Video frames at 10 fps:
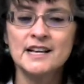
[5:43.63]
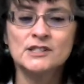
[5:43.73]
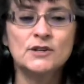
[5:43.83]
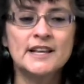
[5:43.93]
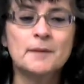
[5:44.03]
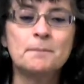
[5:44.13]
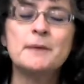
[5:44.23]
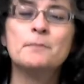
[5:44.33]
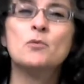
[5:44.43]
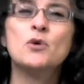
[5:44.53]
so that the
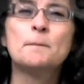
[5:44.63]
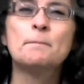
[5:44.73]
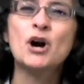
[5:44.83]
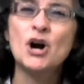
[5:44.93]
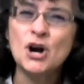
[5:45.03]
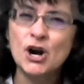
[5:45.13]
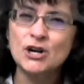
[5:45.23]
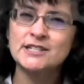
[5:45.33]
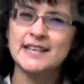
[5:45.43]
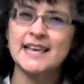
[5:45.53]
people would
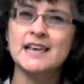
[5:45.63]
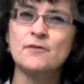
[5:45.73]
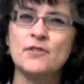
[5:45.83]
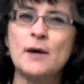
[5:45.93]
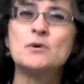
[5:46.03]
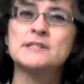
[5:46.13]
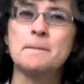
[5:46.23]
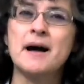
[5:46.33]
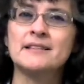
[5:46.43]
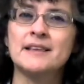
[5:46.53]
purge the evil that was
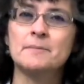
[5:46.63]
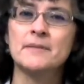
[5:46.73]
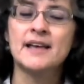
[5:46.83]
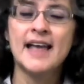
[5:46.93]
among them.